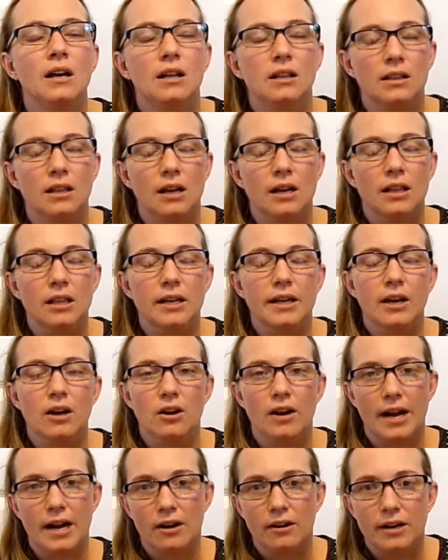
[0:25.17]
Luckily
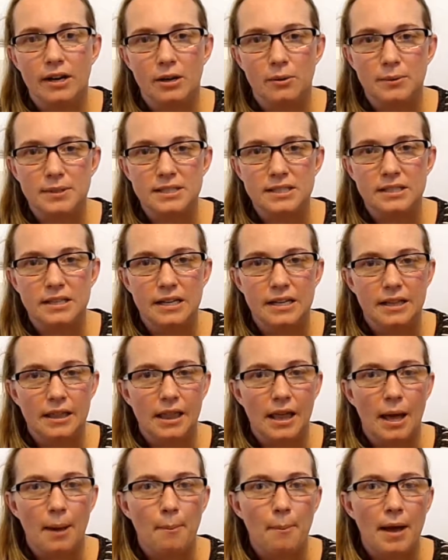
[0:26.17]
our area wasn't hit
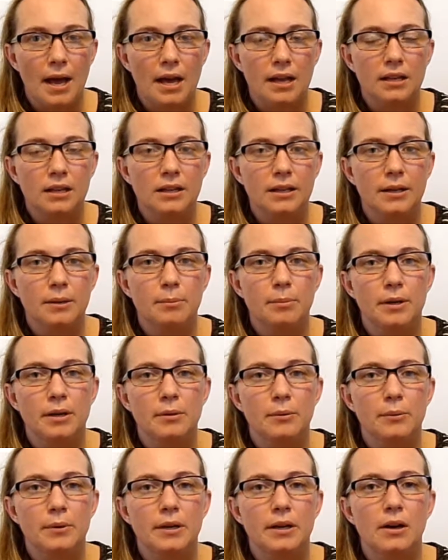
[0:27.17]
that badly,
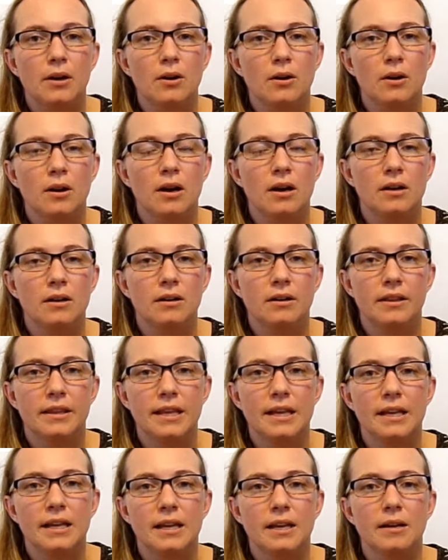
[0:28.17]
but we are
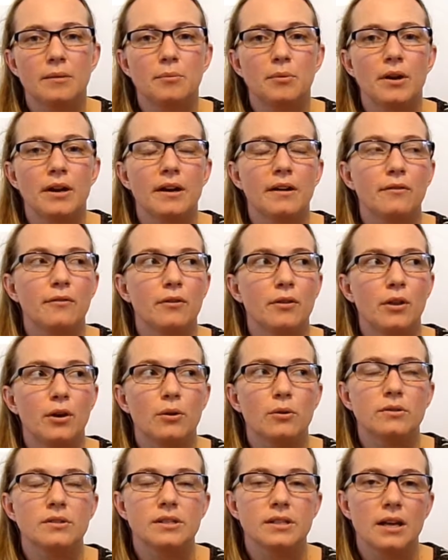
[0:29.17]
thinking and praying for
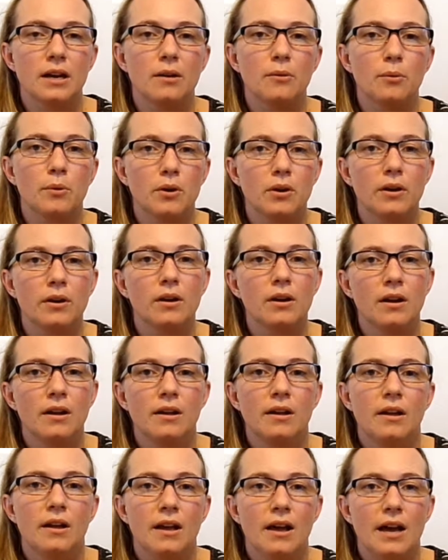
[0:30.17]
those that were
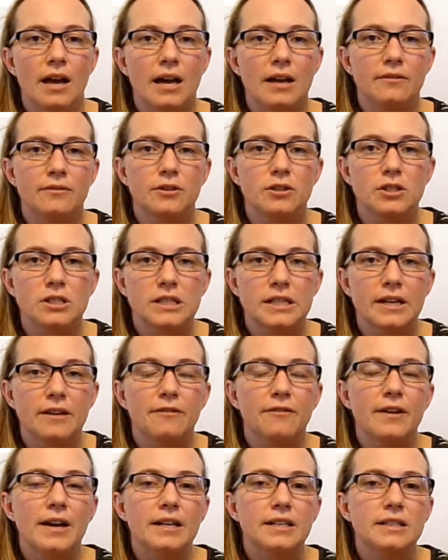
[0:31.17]
adversely
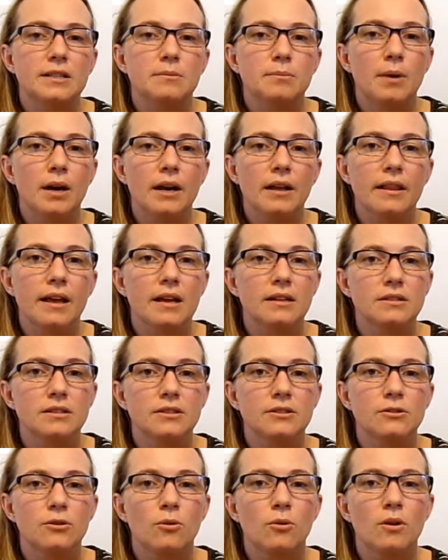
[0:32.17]
affected by that
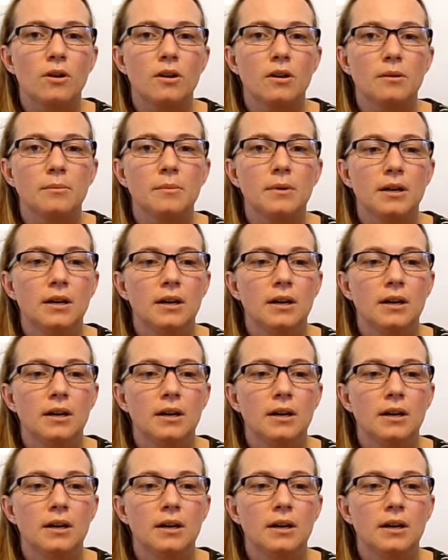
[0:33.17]
storm.